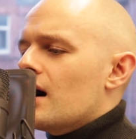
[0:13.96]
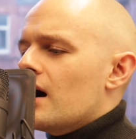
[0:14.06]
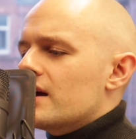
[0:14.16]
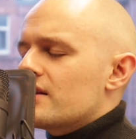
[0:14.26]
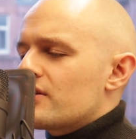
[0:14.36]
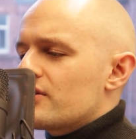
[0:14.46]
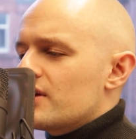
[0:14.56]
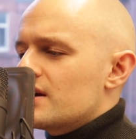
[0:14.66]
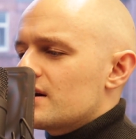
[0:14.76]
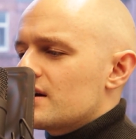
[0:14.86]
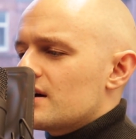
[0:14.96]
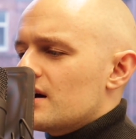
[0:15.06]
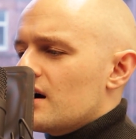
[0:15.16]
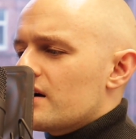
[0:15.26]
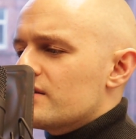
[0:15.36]
I think
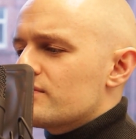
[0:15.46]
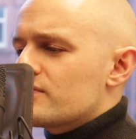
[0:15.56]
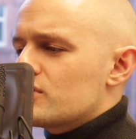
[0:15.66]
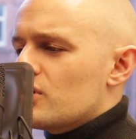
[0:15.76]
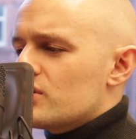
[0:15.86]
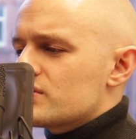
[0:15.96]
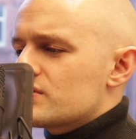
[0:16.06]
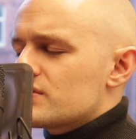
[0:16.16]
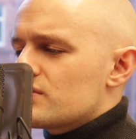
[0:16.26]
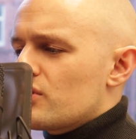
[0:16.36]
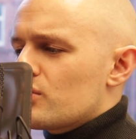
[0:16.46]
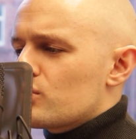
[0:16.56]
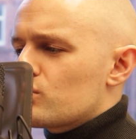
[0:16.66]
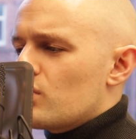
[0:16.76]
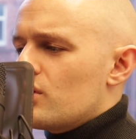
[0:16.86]
I've got the
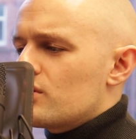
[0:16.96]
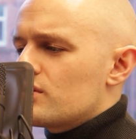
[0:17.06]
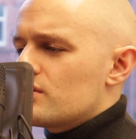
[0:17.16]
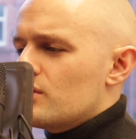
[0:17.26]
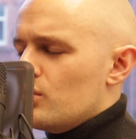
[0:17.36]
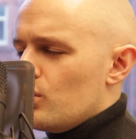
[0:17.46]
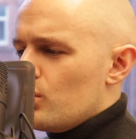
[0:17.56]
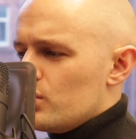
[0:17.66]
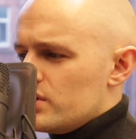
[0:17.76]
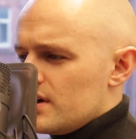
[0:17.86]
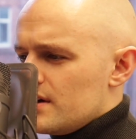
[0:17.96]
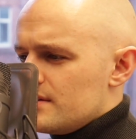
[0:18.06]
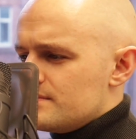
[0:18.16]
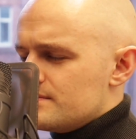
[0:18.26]
wrong order.